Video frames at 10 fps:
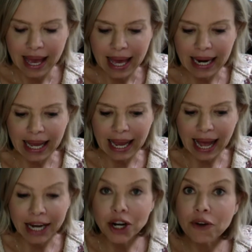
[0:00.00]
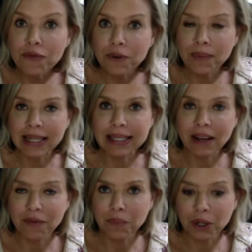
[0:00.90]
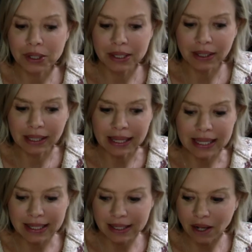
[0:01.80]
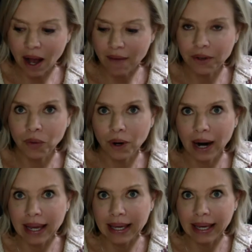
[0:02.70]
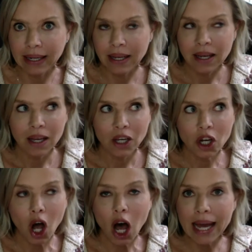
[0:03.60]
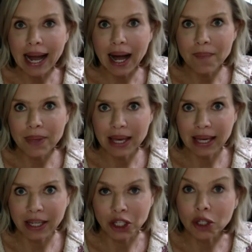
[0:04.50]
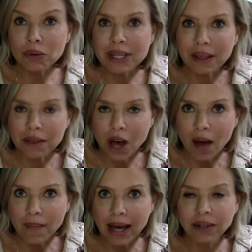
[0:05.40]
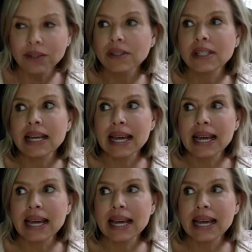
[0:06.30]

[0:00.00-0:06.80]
And I know for myself personally, this is often where I get caught up in using thought models,